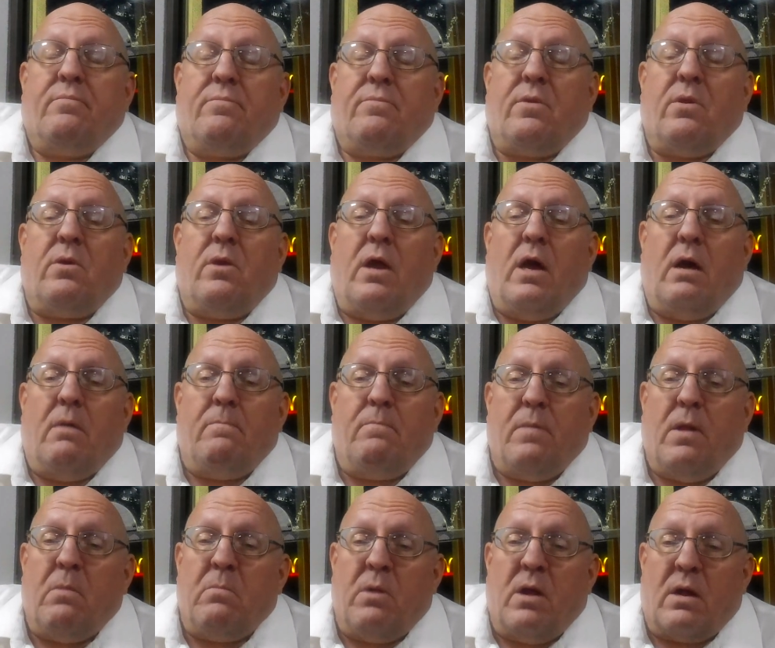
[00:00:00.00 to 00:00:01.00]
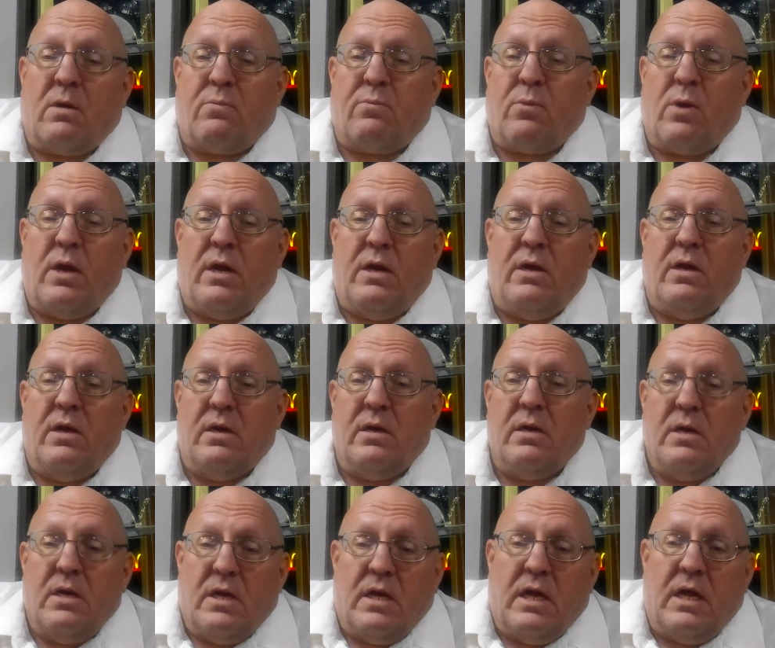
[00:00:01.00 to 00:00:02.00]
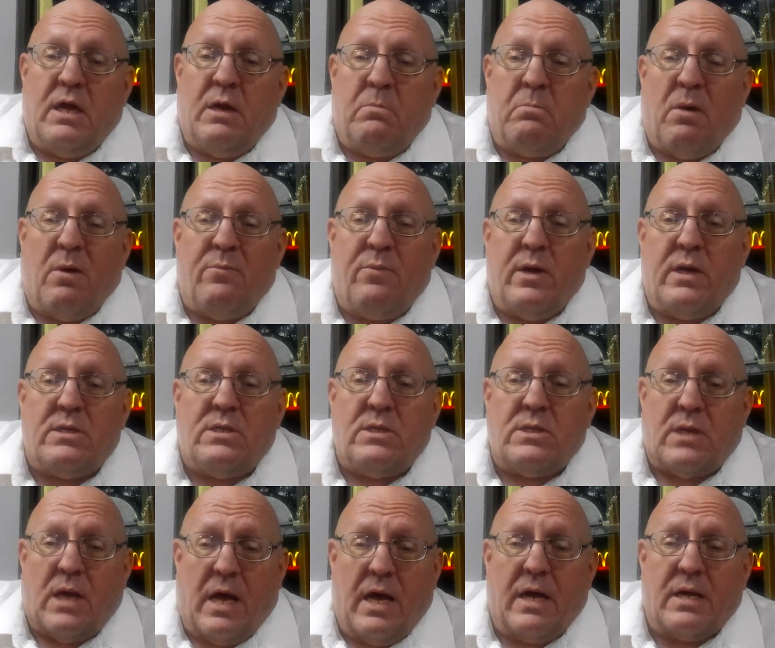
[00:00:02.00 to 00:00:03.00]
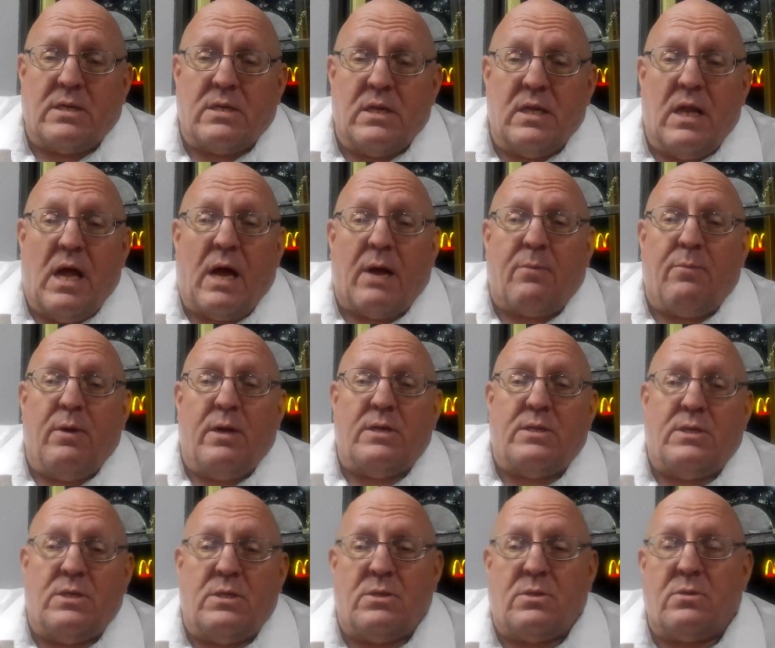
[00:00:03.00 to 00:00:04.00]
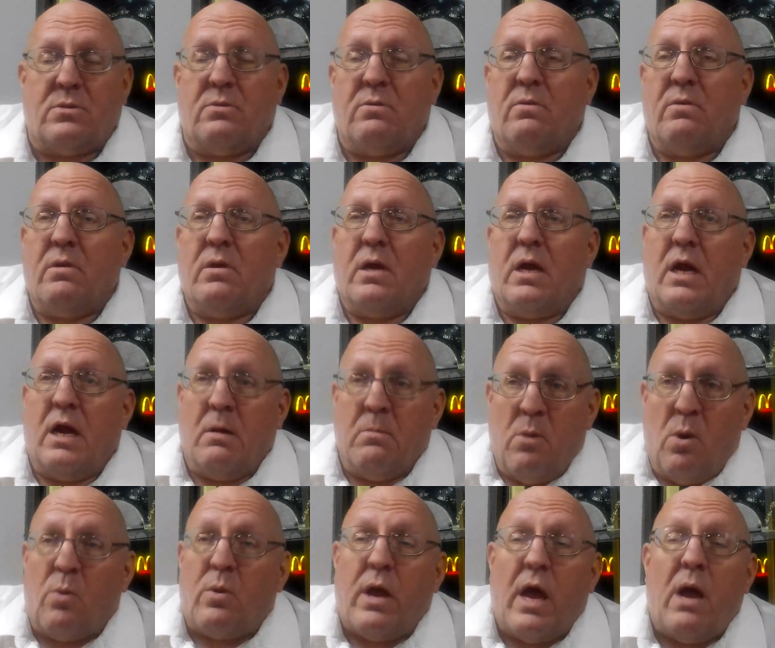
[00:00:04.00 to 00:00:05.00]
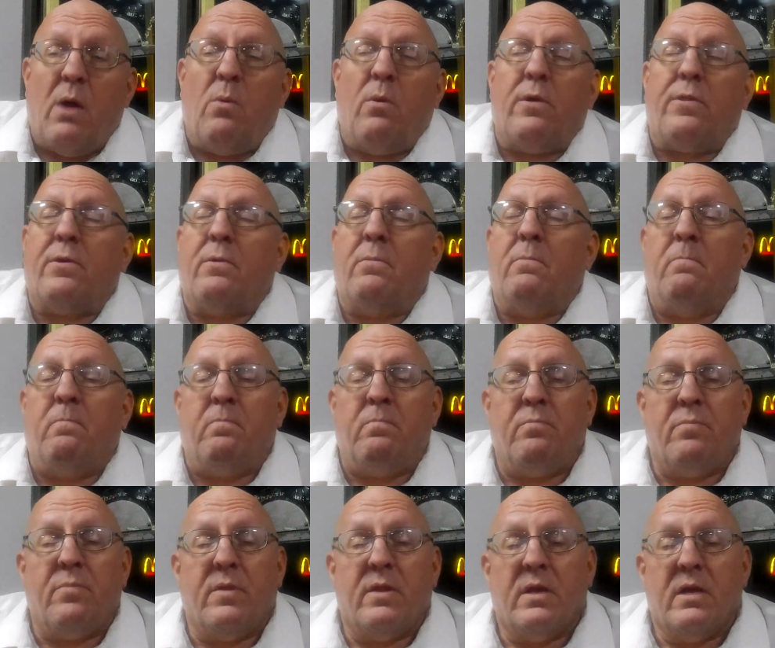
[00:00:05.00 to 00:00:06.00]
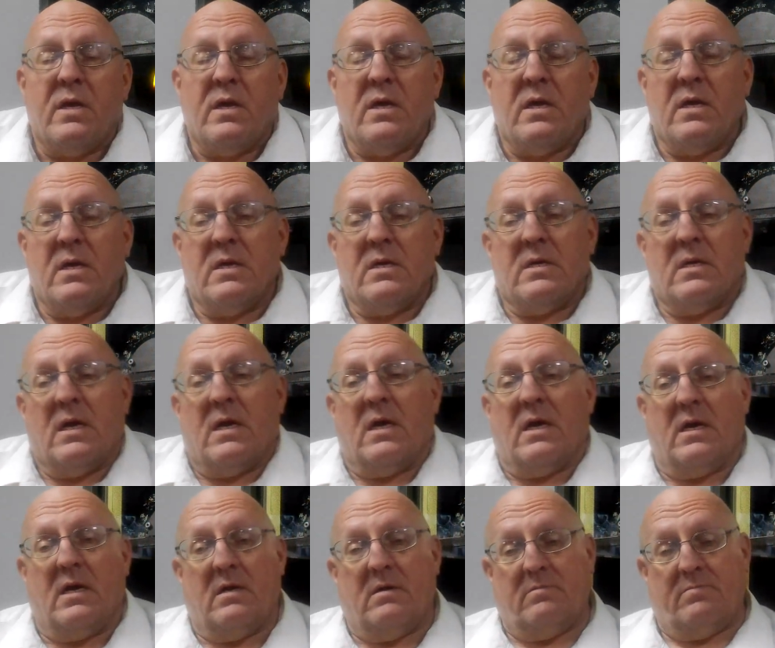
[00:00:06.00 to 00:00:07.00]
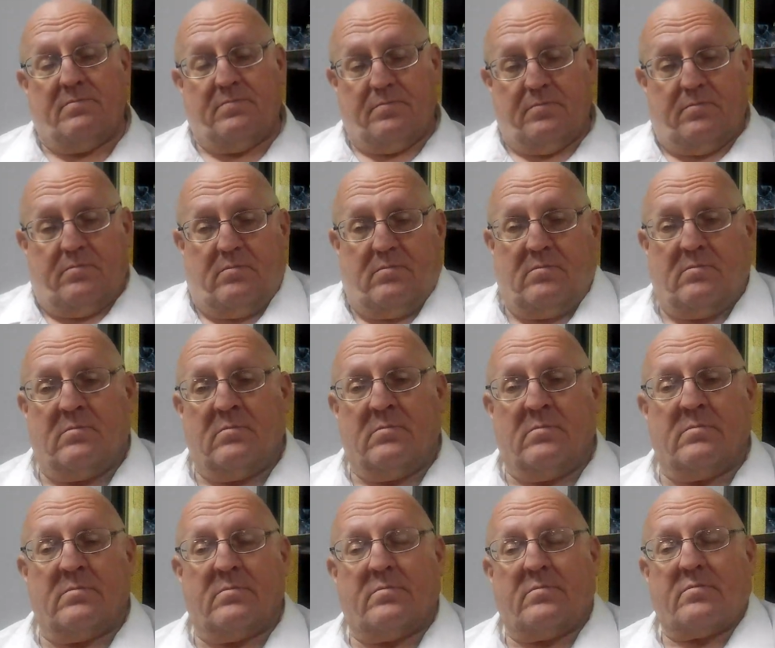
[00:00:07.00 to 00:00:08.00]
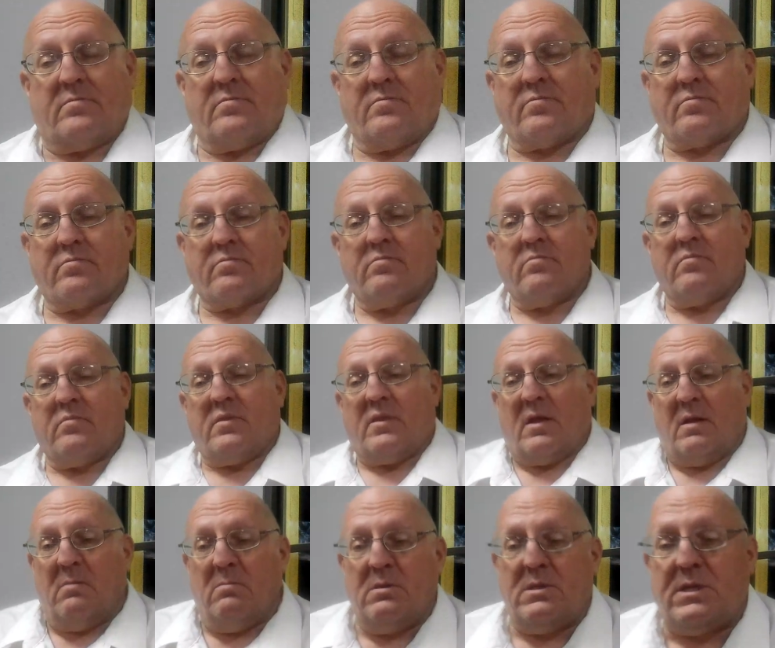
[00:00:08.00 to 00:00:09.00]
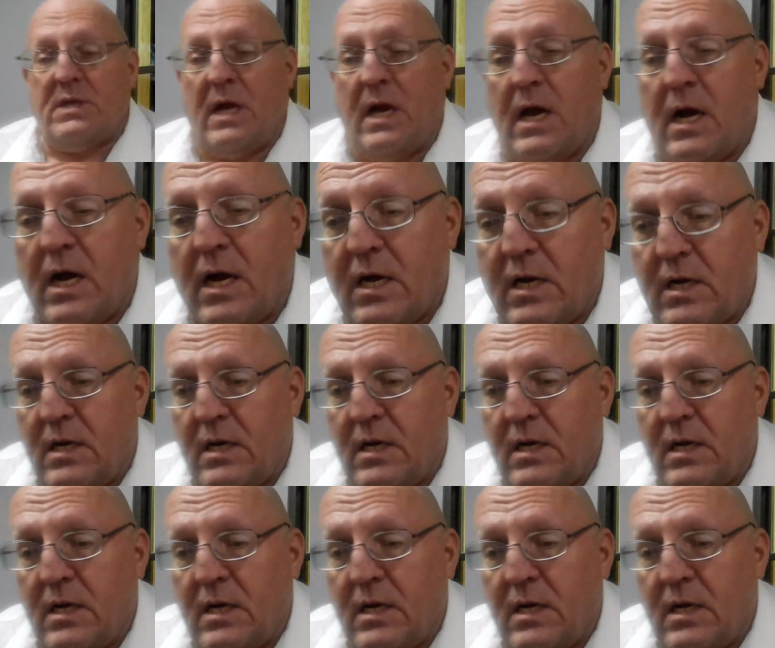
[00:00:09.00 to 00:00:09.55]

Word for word: so yeah, I'm not afraid to eat my veggies. I actually like veggies, and I'm okay with them. Uh, but yeah,